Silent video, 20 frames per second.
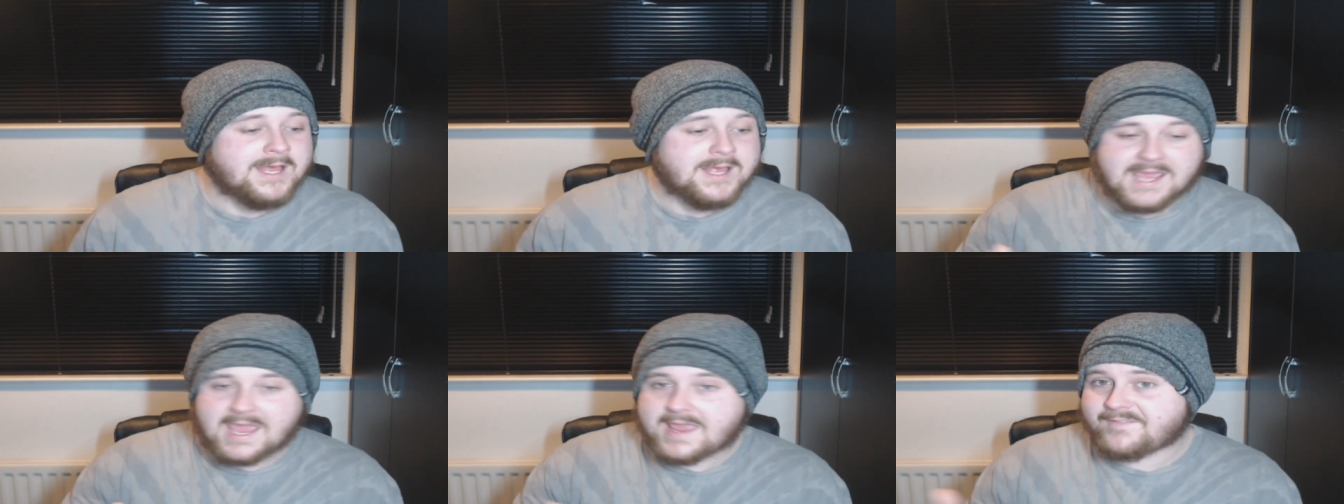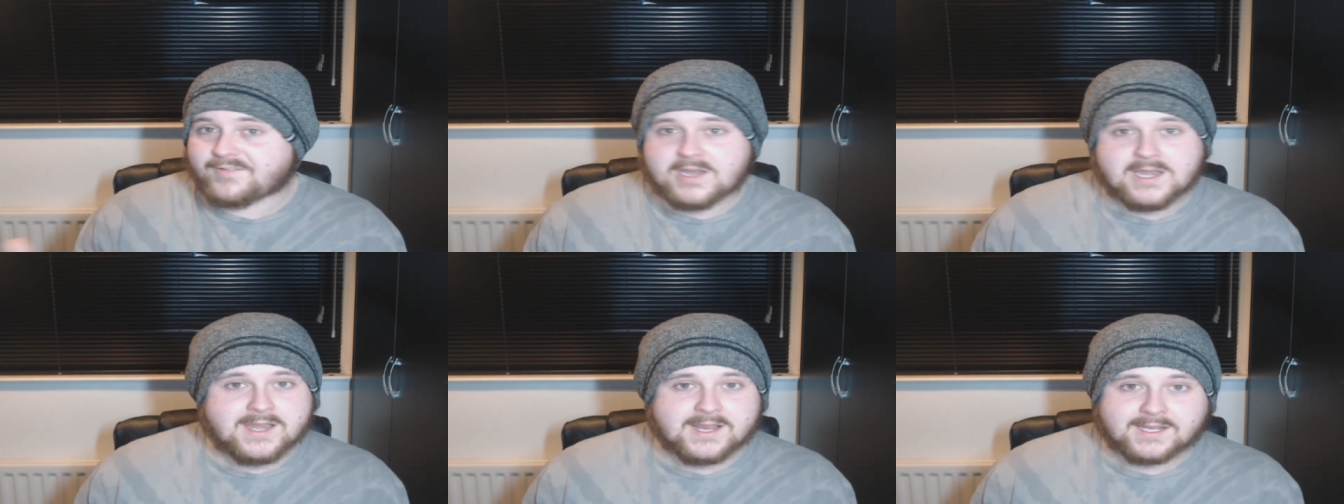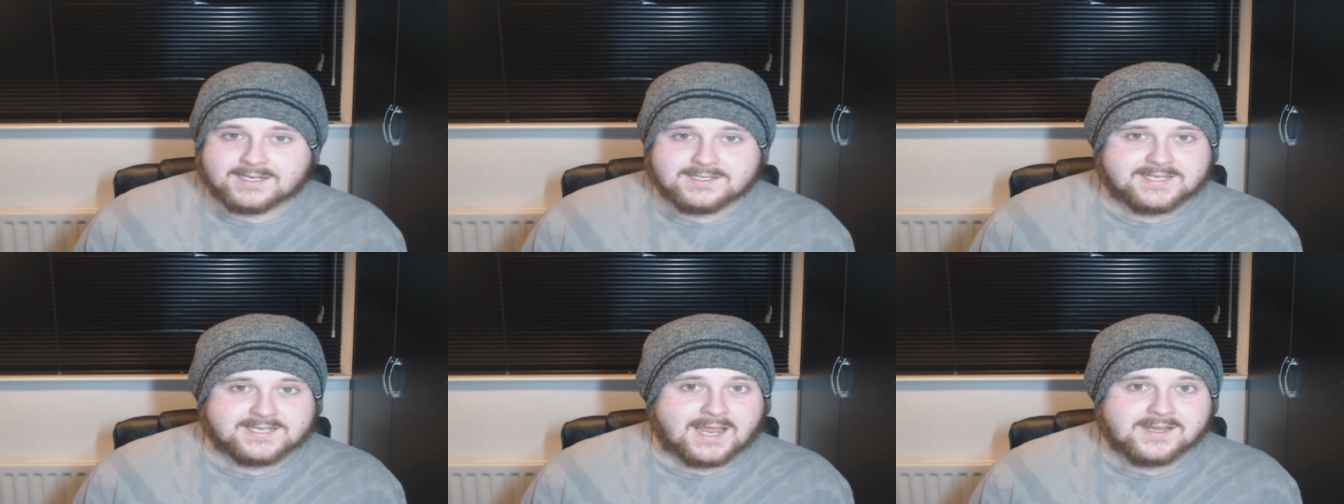Even in the
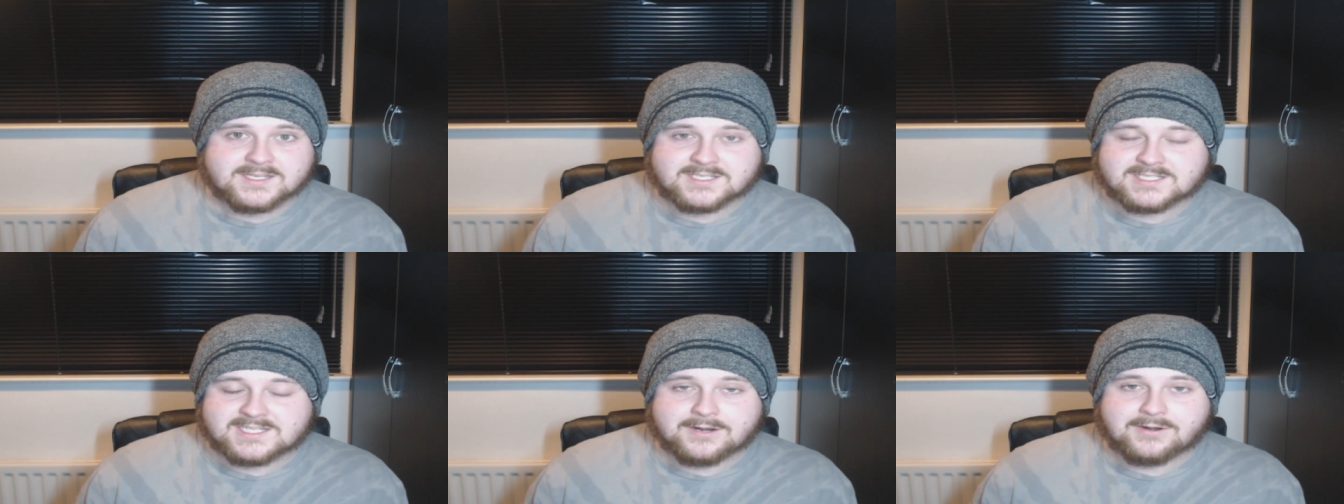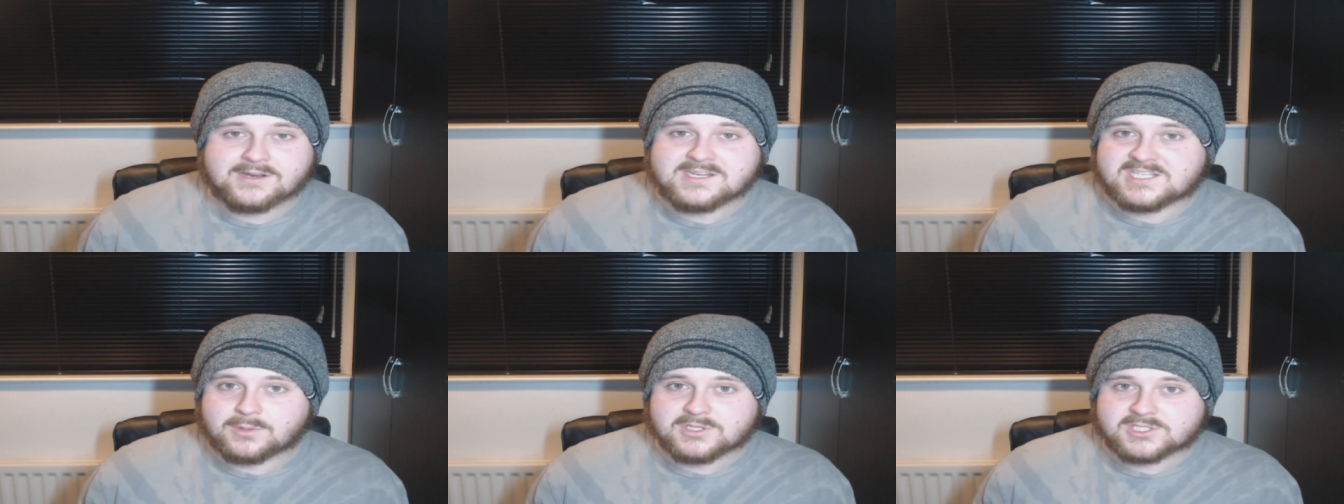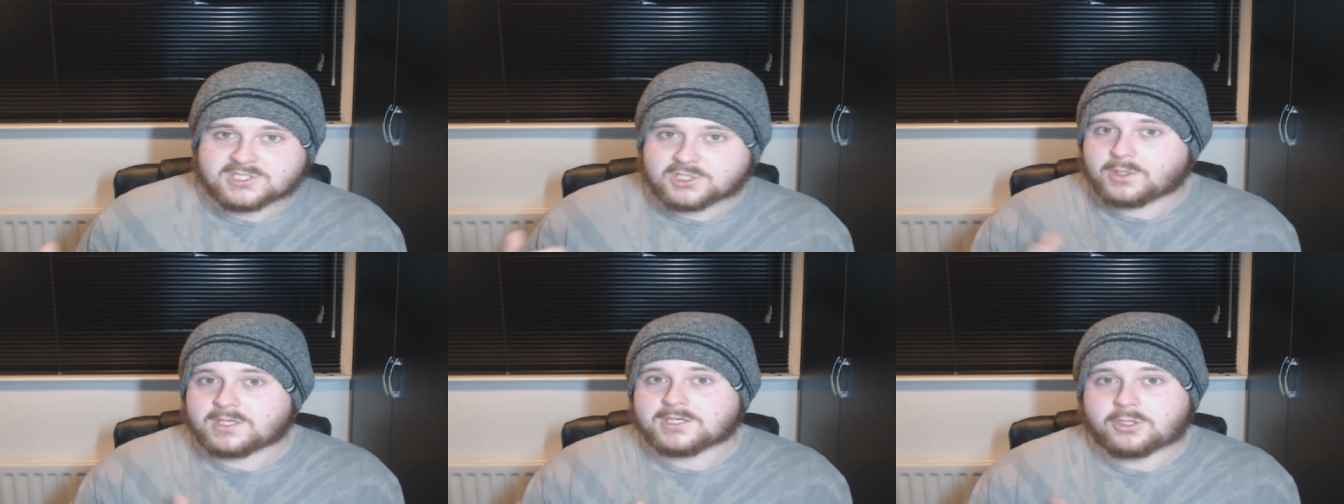contender series, he
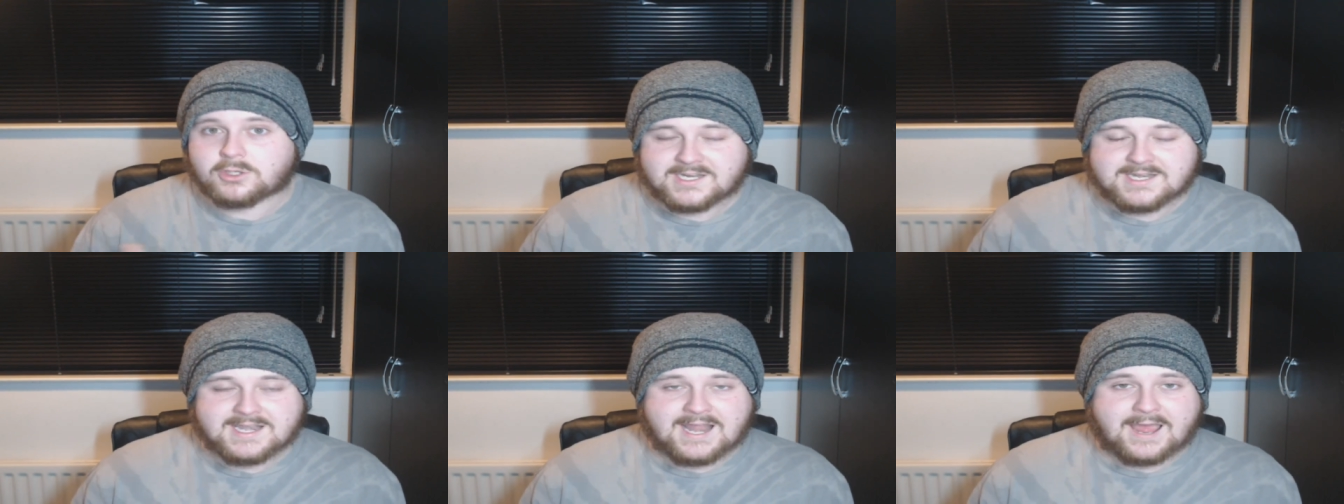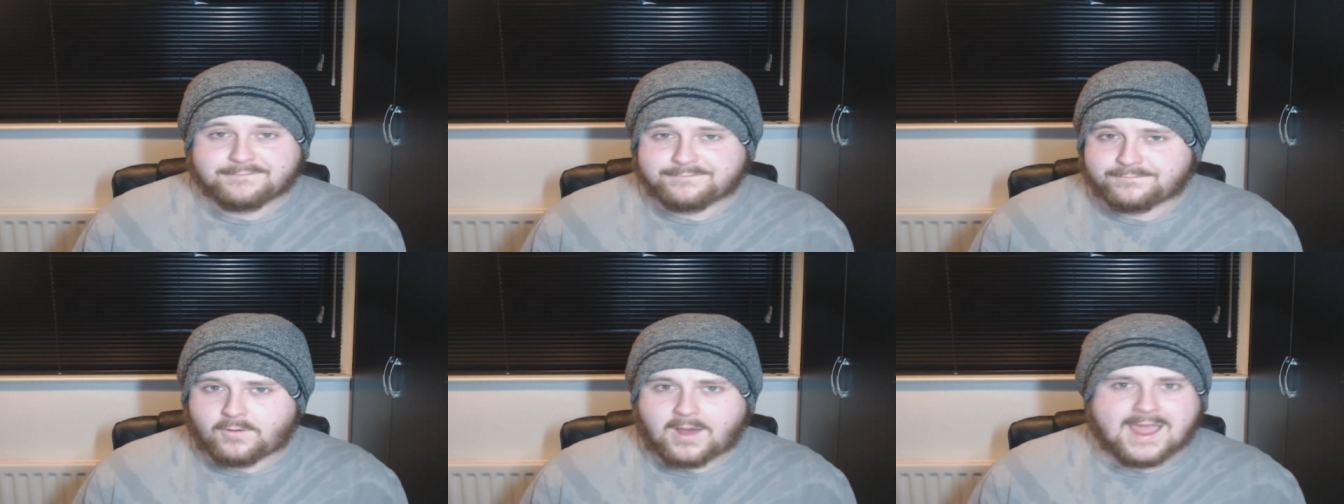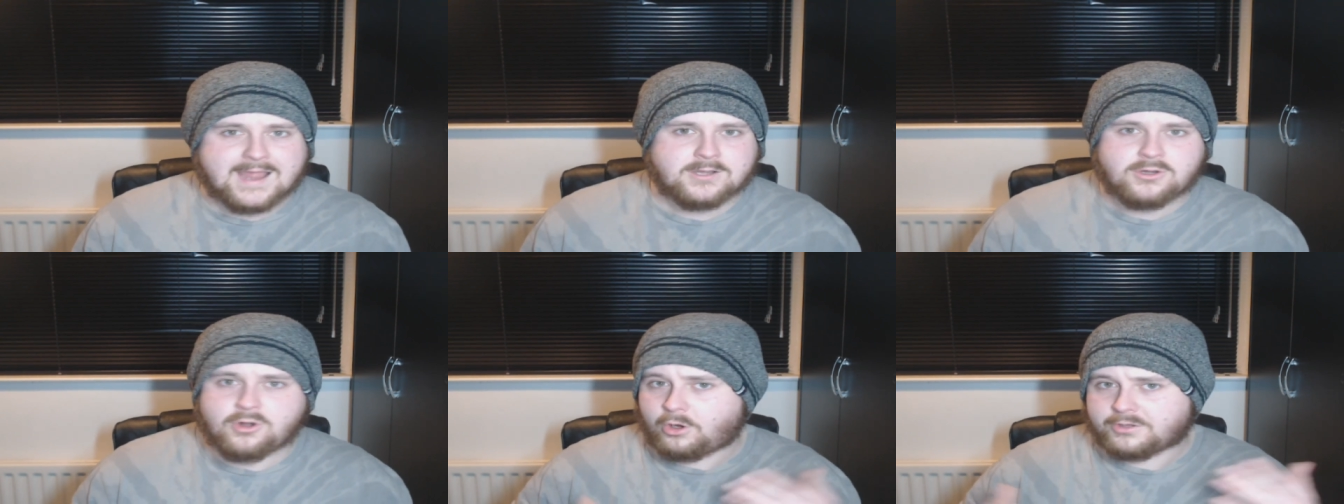was doing good in that
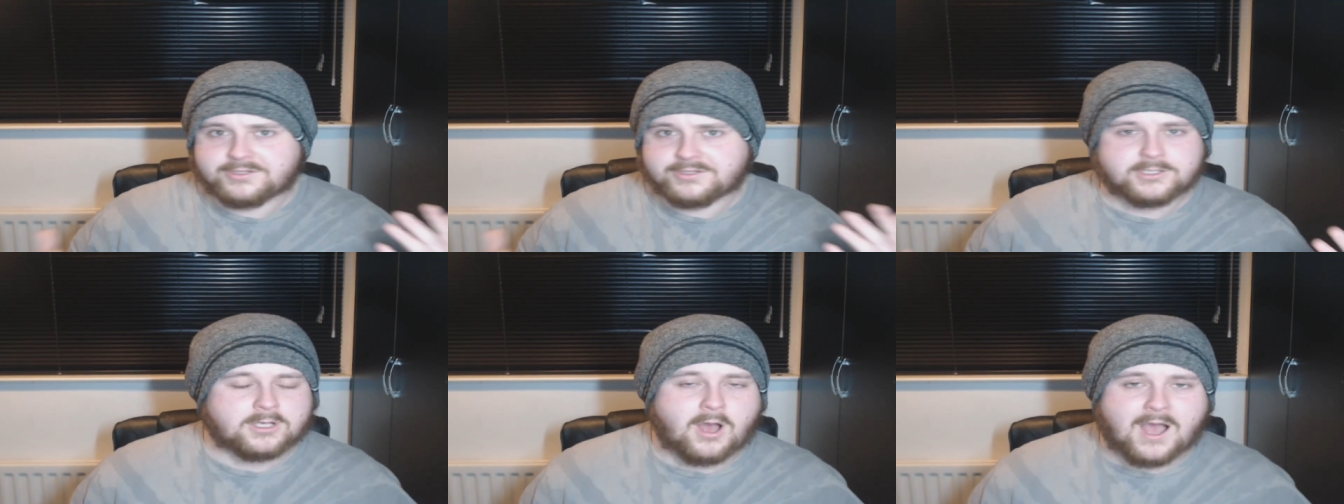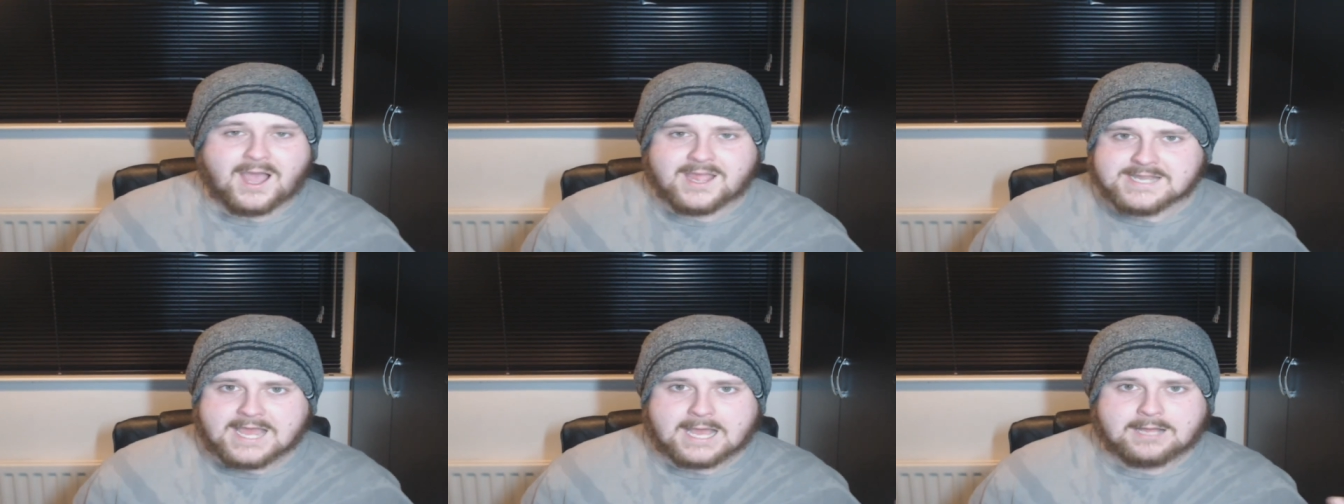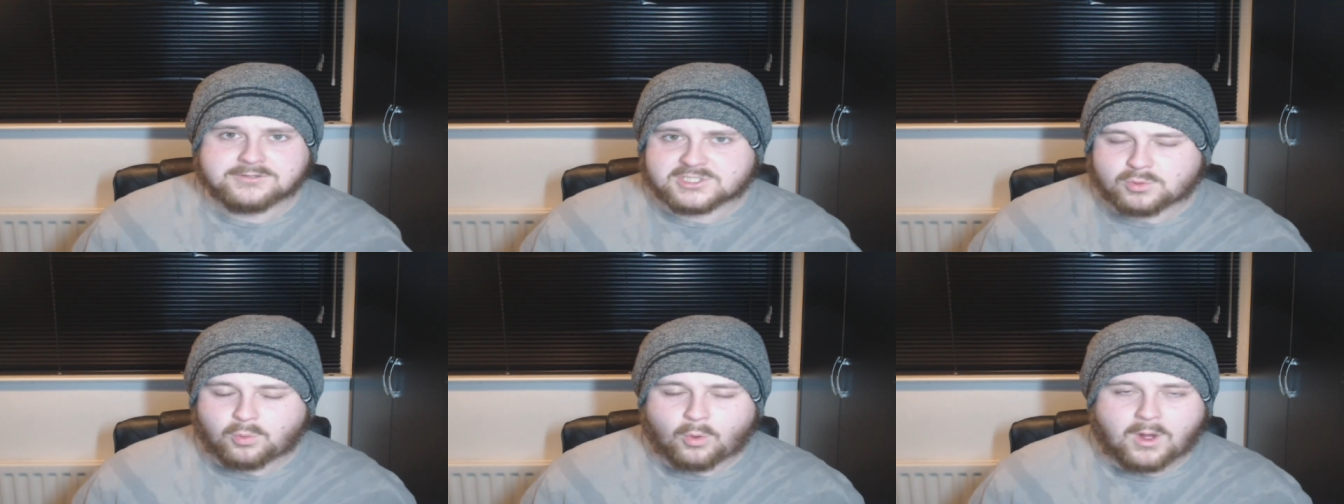fight, knocked the guy
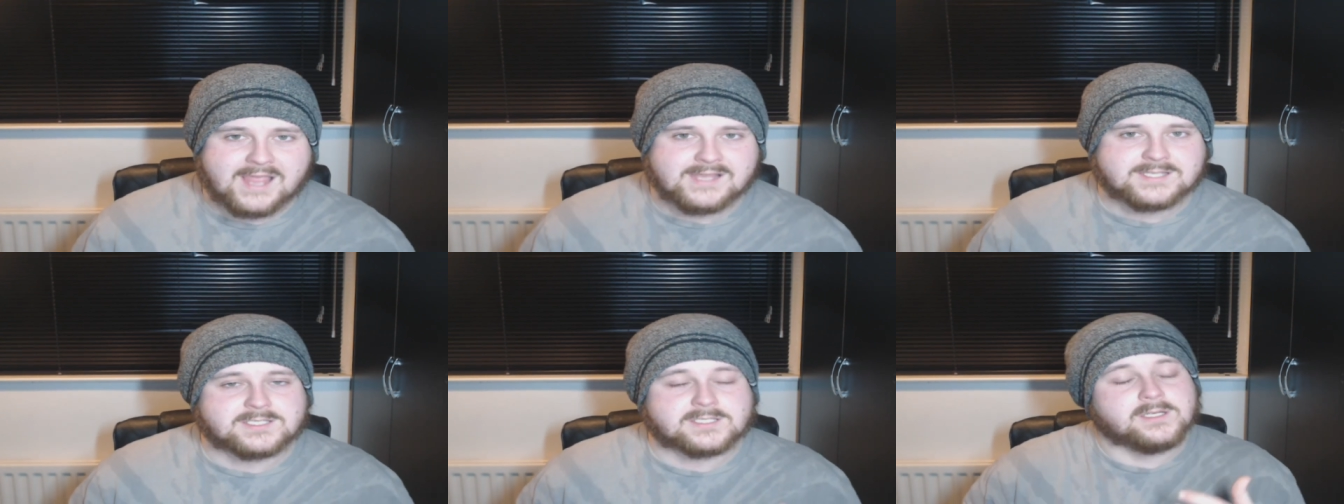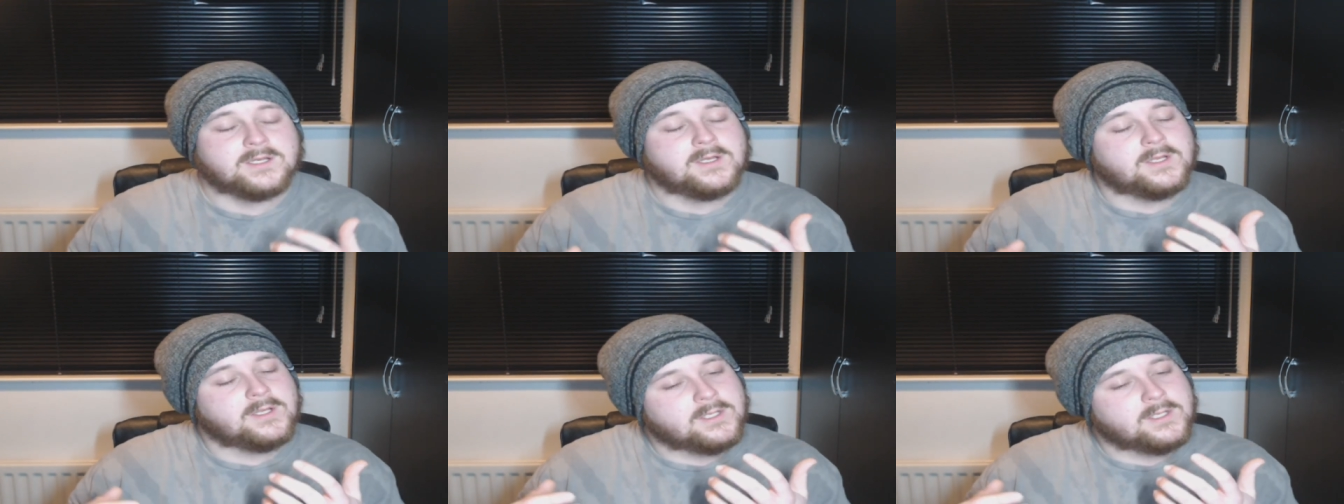down twice.